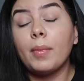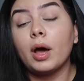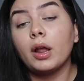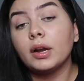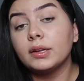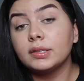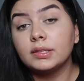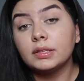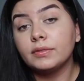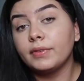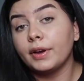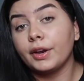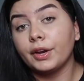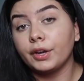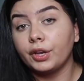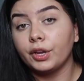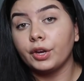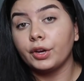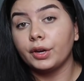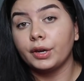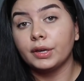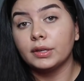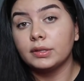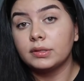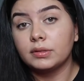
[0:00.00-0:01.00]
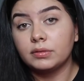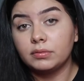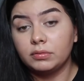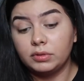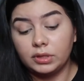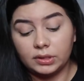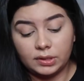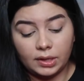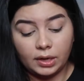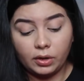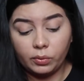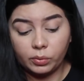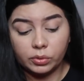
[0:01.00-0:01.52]
I'm honestly very curious.
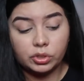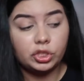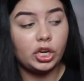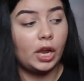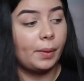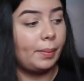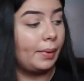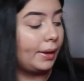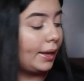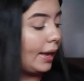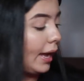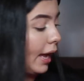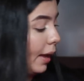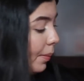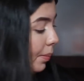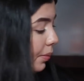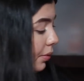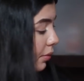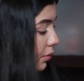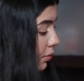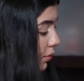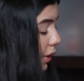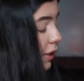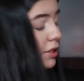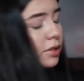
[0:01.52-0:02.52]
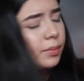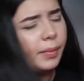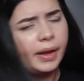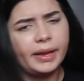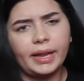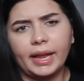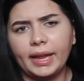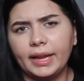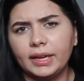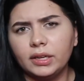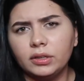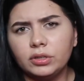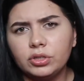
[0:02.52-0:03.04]
Does anyone shop at Gap? That's my
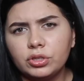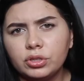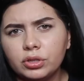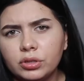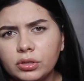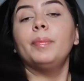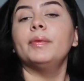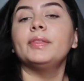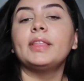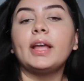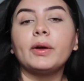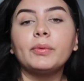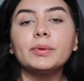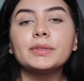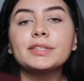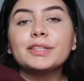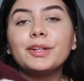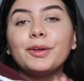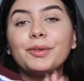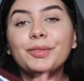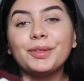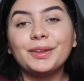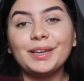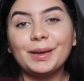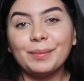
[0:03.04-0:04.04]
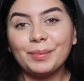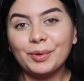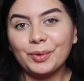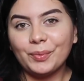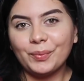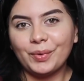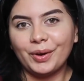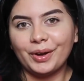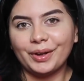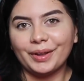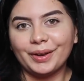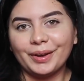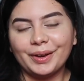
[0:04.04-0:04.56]
age. But that was clothing number
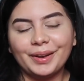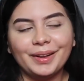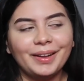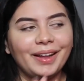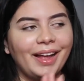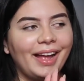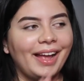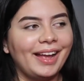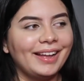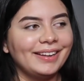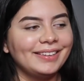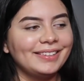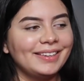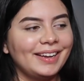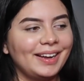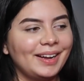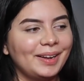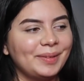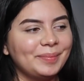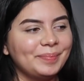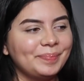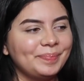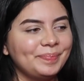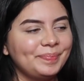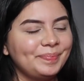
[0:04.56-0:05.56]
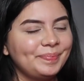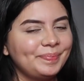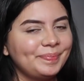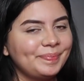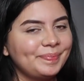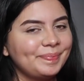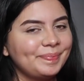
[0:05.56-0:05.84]
one, and